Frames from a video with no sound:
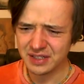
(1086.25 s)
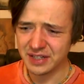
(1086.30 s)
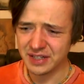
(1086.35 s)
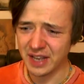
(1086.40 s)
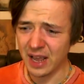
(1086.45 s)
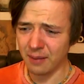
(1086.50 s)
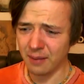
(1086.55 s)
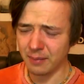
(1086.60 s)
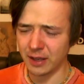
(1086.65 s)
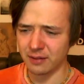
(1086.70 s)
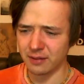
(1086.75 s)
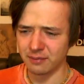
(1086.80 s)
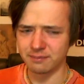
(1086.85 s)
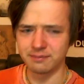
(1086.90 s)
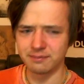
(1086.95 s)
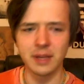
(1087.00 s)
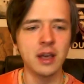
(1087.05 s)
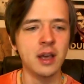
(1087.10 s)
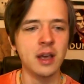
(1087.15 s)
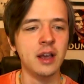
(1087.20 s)
damn it.
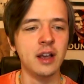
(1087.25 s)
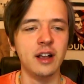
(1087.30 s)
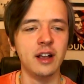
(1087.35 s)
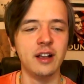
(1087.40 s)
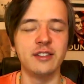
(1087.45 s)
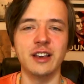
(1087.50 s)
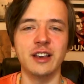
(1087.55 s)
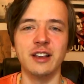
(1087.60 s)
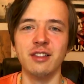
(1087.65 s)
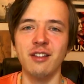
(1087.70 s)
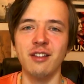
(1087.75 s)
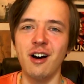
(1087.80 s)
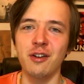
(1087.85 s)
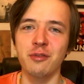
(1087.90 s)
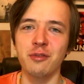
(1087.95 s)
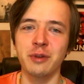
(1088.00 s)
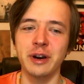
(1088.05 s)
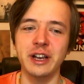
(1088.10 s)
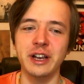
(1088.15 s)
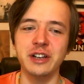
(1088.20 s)
It's a
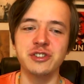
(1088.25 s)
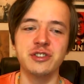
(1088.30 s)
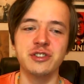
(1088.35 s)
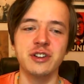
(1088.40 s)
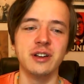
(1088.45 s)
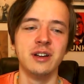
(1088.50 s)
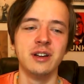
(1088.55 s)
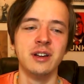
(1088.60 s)
long range,